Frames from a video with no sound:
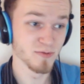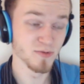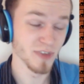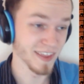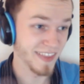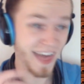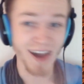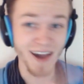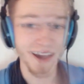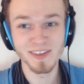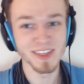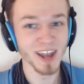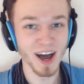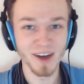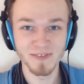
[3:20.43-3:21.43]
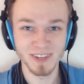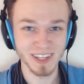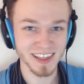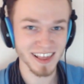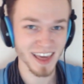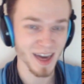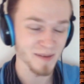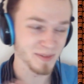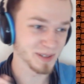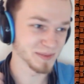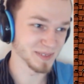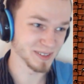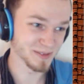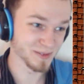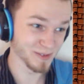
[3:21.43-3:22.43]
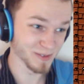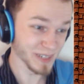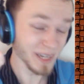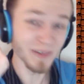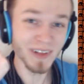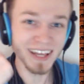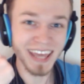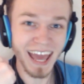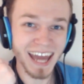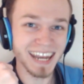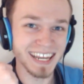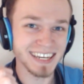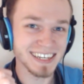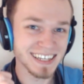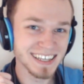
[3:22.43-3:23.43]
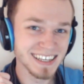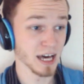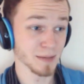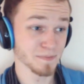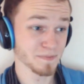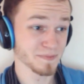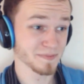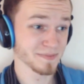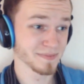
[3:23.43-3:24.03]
Then that was an awful example, but we will get it. Up,